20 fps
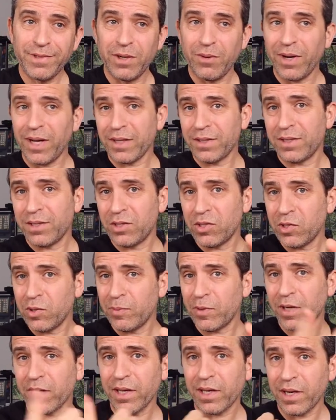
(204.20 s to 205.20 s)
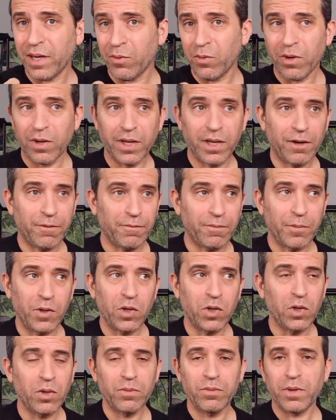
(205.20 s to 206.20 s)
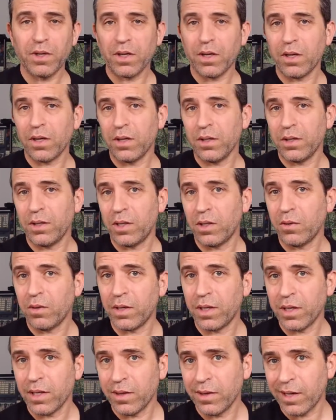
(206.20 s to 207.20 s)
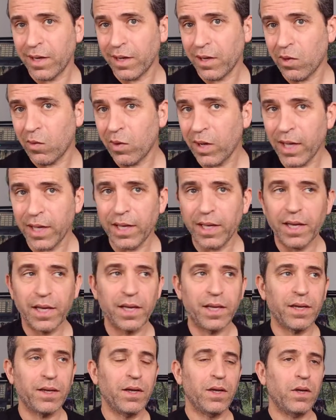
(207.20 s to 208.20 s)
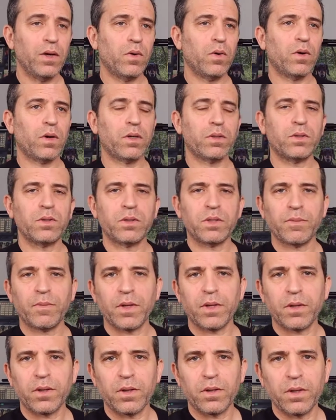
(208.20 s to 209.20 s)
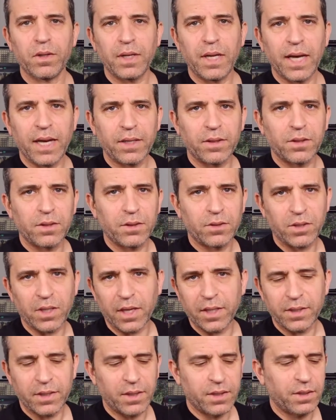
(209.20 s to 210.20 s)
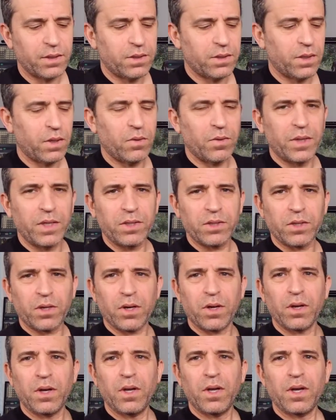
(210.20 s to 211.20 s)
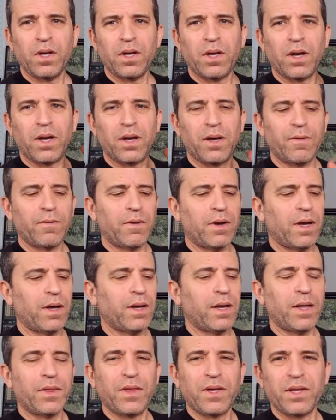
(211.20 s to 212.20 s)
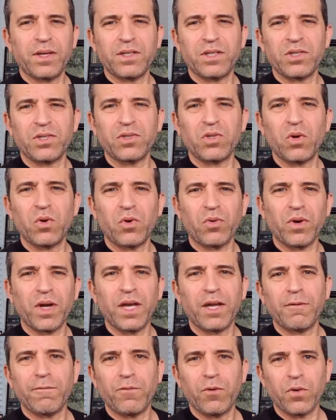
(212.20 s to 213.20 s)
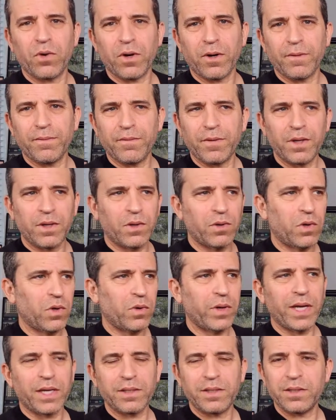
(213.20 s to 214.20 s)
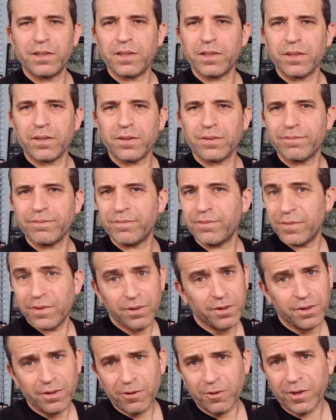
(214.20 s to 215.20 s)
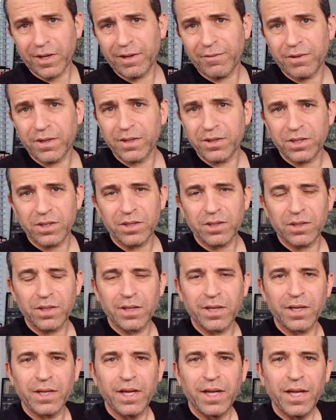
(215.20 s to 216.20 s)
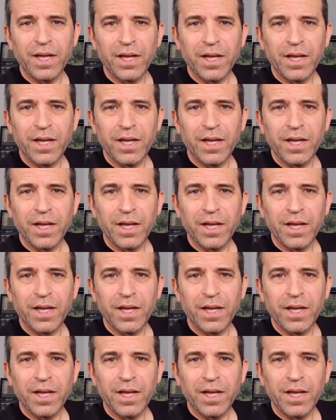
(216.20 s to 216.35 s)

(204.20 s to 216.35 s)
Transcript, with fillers: go out to the supermarket. I work here from home. I'll, you know, and then I go hiking or I'll do some other exercising. So these are, uh, I think, just so great for you know going out to dinner or even just to look